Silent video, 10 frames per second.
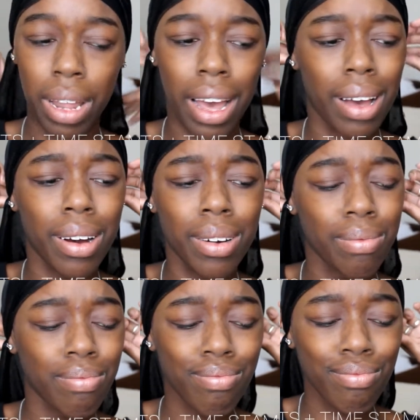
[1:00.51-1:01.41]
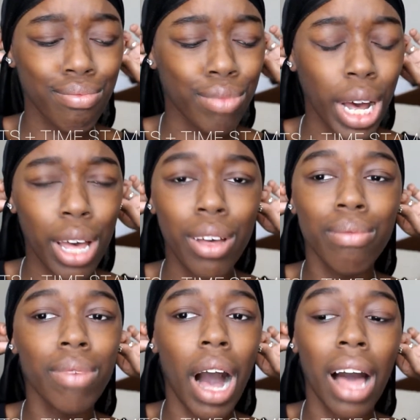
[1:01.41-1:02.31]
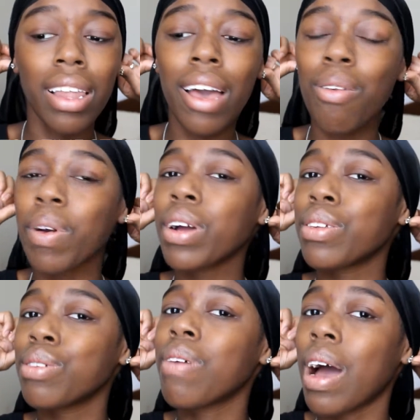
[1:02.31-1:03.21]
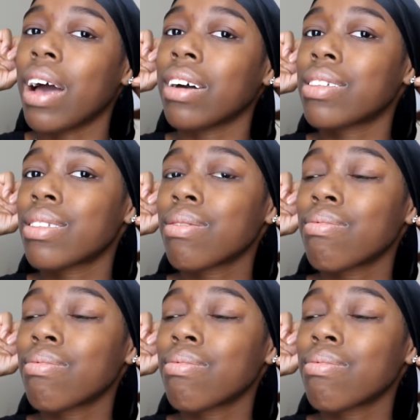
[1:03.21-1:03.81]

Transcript: Like, okay, I like wearing do-rags